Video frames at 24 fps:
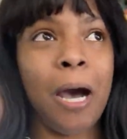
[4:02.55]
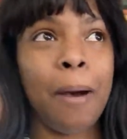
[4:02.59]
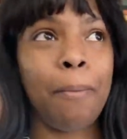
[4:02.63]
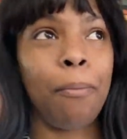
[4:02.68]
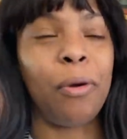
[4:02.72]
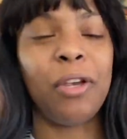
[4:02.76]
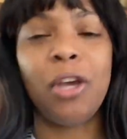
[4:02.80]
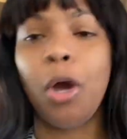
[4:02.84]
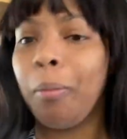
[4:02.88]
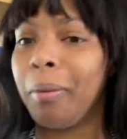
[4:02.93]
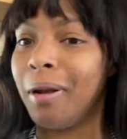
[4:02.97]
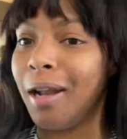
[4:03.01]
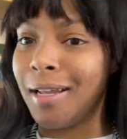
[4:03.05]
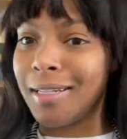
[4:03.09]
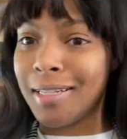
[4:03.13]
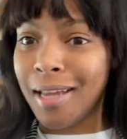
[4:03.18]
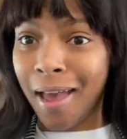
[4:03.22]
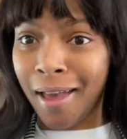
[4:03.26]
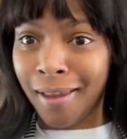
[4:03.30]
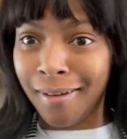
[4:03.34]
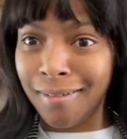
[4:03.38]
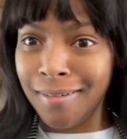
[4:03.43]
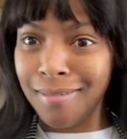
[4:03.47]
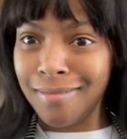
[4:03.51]
We opened at
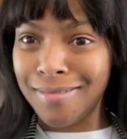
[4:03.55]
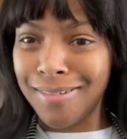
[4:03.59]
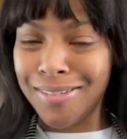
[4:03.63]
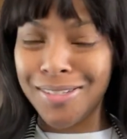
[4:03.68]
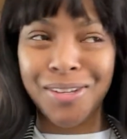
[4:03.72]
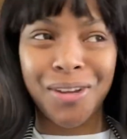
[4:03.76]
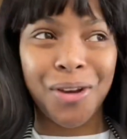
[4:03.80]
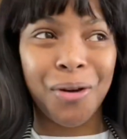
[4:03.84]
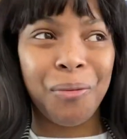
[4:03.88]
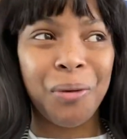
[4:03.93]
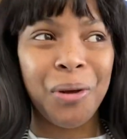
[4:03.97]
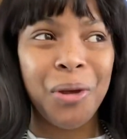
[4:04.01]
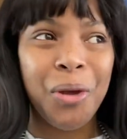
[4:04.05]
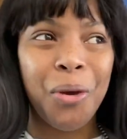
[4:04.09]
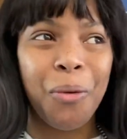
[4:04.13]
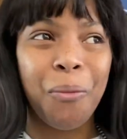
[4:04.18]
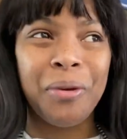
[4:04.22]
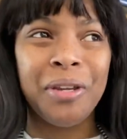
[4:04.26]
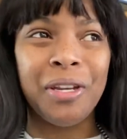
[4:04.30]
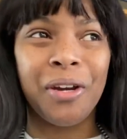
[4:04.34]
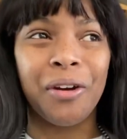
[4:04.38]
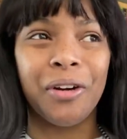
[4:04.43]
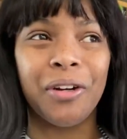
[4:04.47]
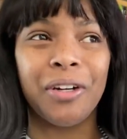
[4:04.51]
10, so
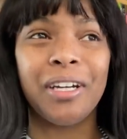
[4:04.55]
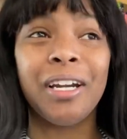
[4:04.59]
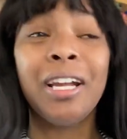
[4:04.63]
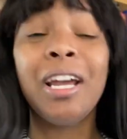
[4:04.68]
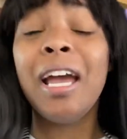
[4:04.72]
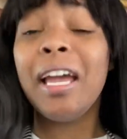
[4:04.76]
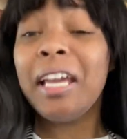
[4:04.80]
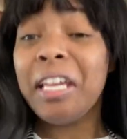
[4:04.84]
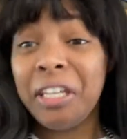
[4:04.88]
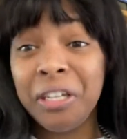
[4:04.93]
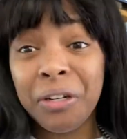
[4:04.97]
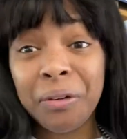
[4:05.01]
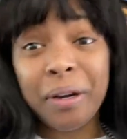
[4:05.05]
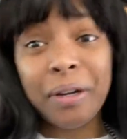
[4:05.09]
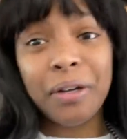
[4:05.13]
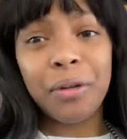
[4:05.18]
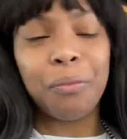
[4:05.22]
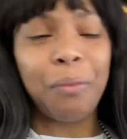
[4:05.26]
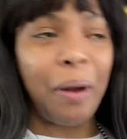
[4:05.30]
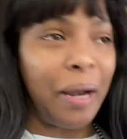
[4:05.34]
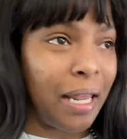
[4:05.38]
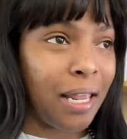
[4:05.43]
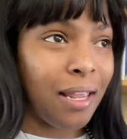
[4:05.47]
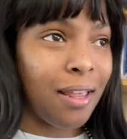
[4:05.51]
we are here and
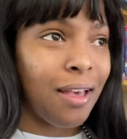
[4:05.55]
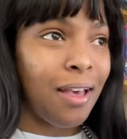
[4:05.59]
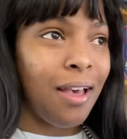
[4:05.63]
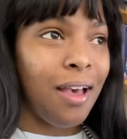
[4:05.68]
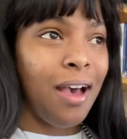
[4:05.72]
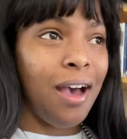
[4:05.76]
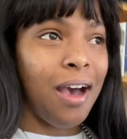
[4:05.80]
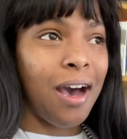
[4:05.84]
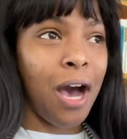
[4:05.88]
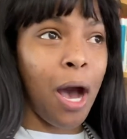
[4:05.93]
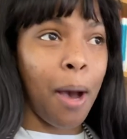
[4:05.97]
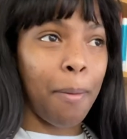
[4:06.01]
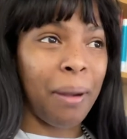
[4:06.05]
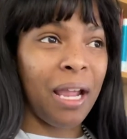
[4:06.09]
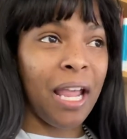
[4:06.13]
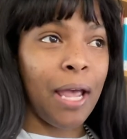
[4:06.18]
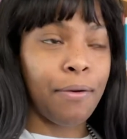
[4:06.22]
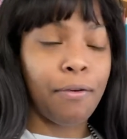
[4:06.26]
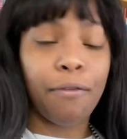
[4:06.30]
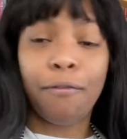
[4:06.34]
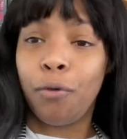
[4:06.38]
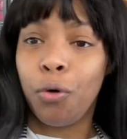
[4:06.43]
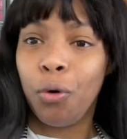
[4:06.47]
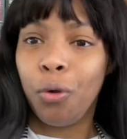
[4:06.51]
ready. I have
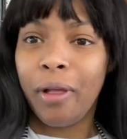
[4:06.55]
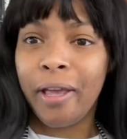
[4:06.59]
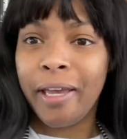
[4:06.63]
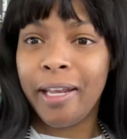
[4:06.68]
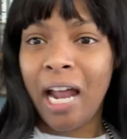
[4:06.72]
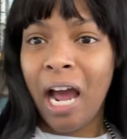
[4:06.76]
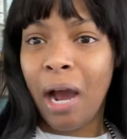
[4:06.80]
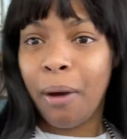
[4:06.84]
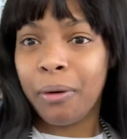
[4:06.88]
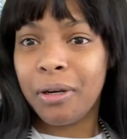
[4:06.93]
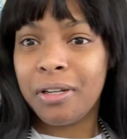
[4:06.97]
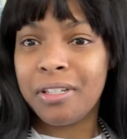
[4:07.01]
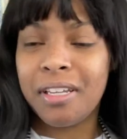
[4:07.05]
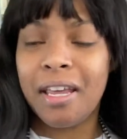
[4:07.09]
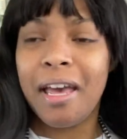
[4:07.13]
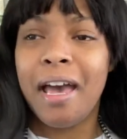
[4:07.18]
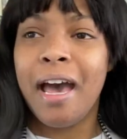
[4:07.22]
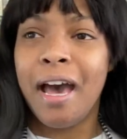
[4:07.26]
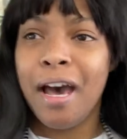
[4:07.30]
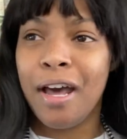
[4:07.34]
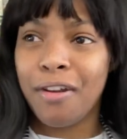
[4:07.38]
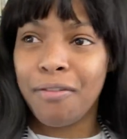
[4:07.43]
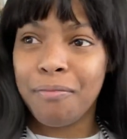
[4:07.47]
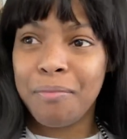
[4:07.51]
a full 8 hours
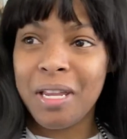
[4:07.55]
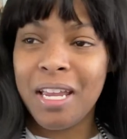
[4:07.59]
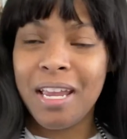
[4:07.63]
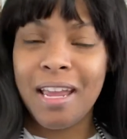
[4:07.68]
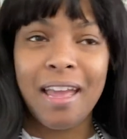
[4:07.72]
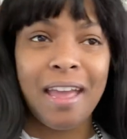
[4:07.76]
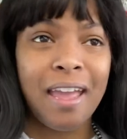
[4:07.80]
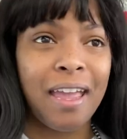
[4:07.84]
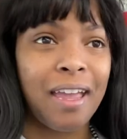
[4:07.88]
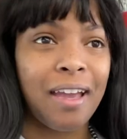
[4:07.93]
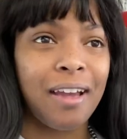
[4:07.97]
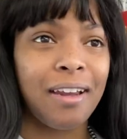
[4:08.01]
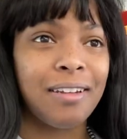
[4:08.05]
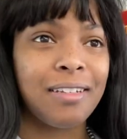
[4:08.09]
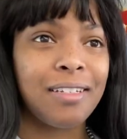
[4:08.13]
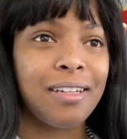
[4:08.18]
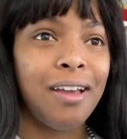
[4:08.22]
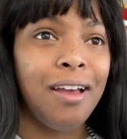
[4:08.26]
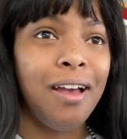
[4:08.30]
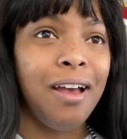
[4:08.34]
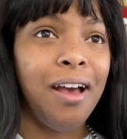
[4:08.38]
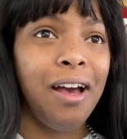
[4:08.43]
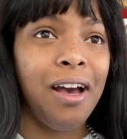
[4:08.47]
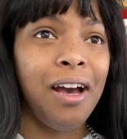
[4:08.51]
ahead of me and
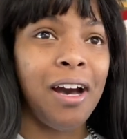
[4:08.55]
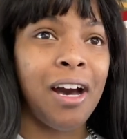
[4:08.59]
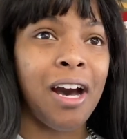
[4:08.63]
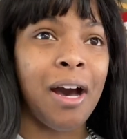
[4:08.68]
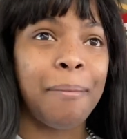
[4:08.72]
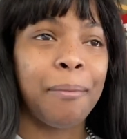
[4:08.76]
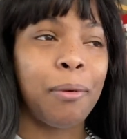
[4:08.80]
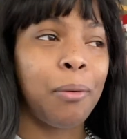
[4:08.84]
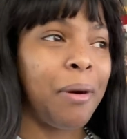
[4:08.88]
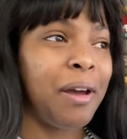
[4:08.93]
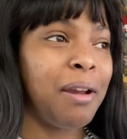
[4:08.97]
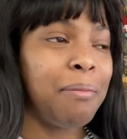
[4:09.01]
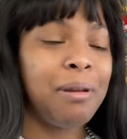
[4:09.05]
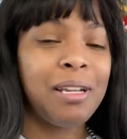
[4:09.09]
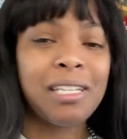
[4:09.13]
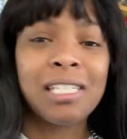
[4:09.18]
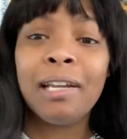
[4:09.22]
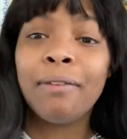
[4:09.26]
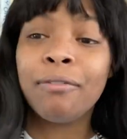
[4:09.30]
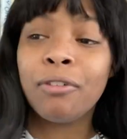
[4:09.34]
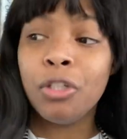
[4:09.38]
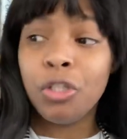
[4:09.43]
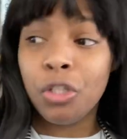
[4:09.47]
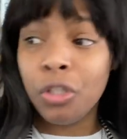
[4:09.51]
quite a bit of
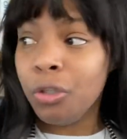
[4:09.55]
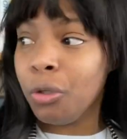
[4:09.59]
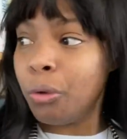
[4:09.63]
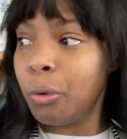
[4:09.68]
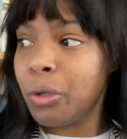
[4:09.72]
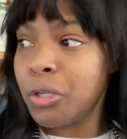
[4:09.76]
stuff to do.